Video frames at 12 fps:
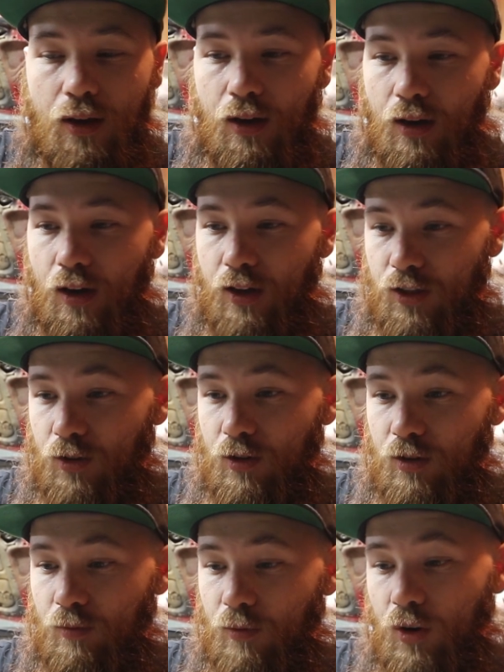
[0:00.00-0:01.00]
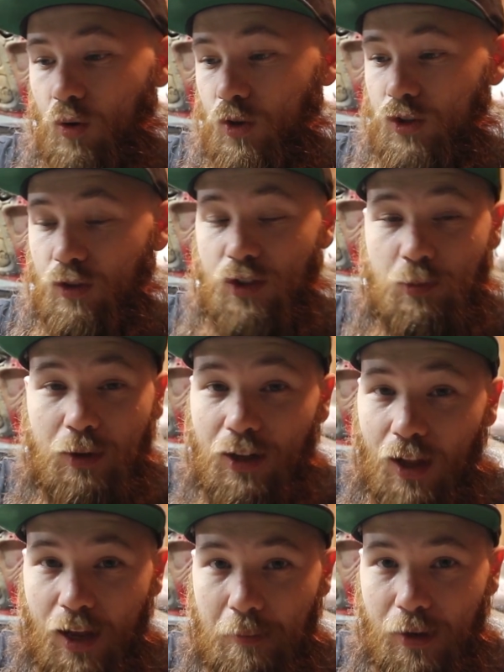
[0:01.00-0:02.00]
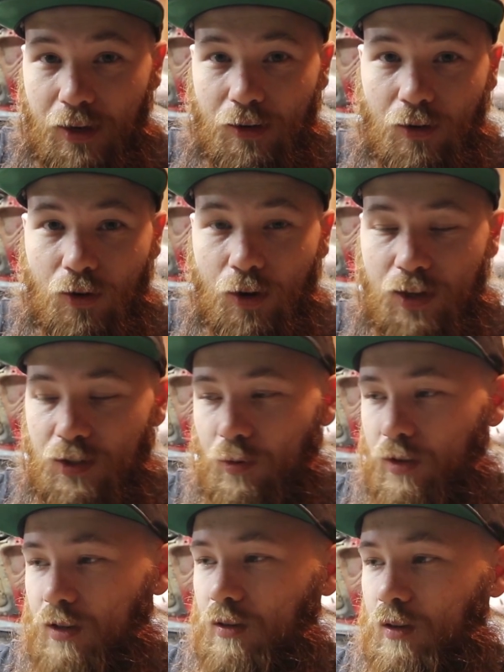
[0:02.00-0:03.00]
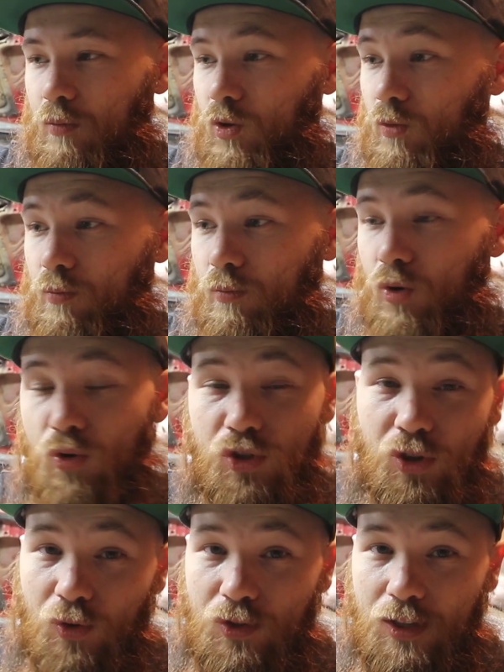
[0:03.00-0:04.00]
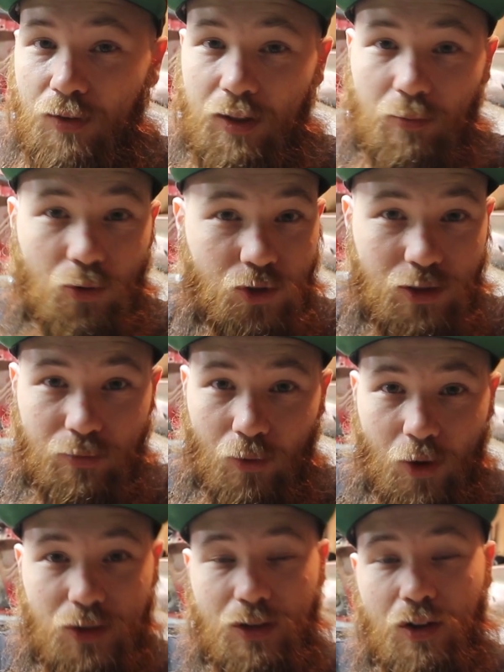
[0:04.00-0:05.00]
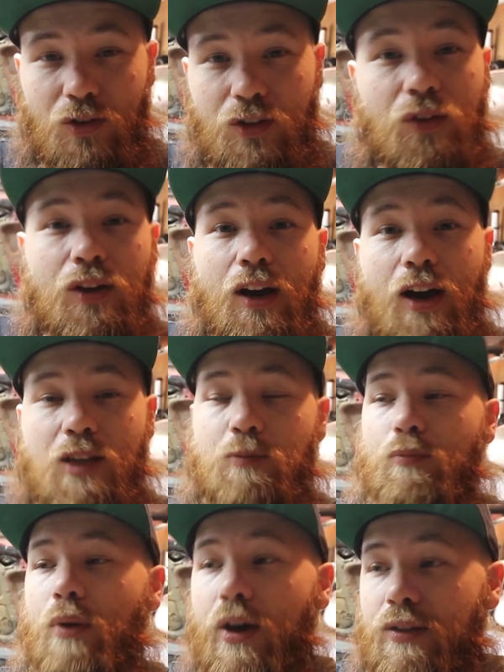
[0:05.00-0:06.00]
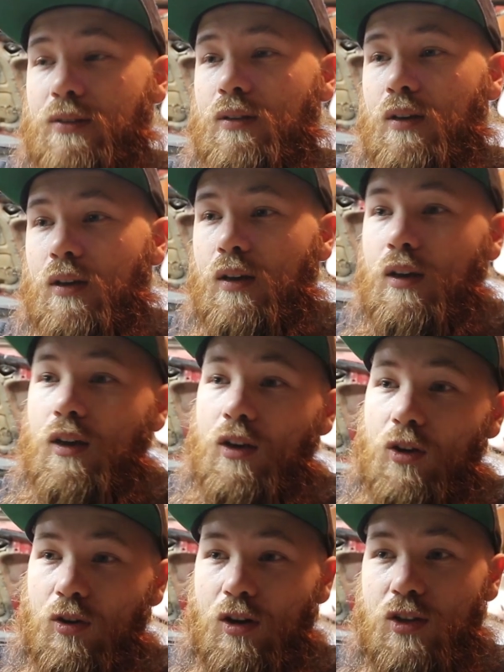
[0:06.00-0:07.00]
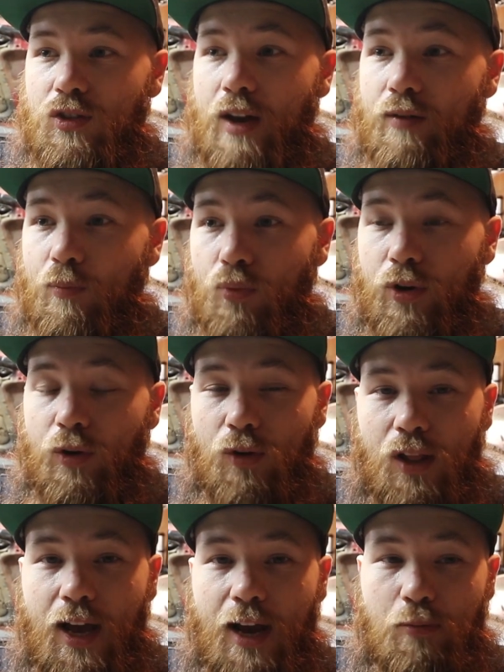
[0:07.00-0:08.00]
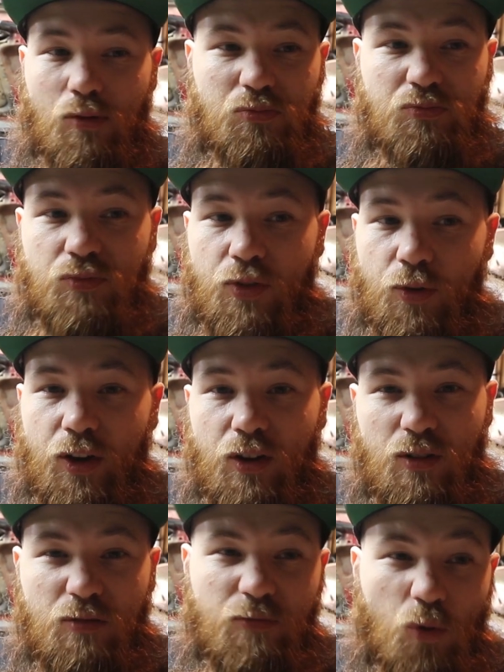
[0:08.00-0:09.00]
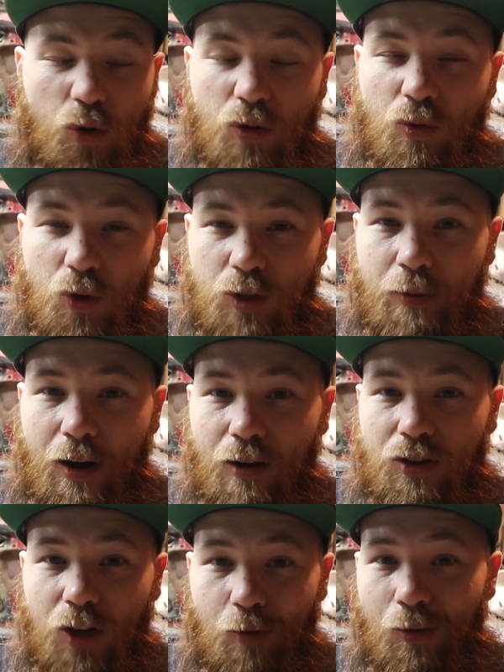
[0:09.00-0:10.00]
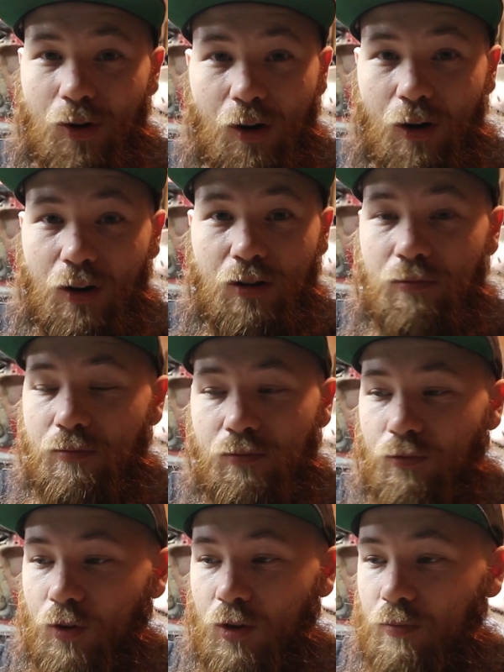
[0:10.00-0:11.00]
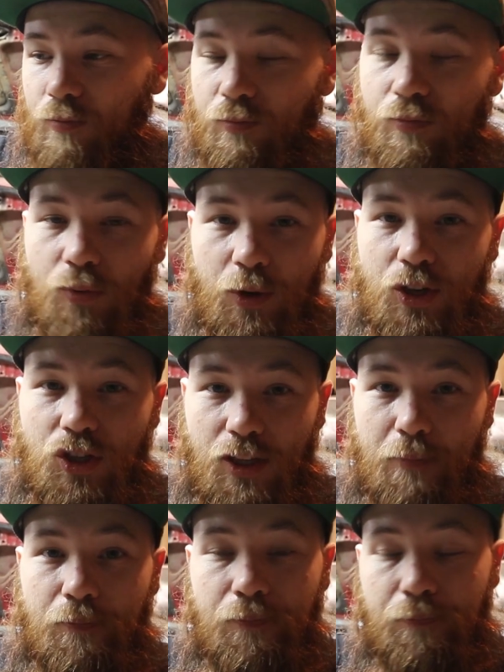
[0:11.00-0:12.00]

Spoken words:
You can spend a lot of money and go crazy with it and do moon tune stuff like the Boosted Boys and all those other guys, but you can also have a pretty reliable 300, 400 horsepower turbo car for pretty cheap.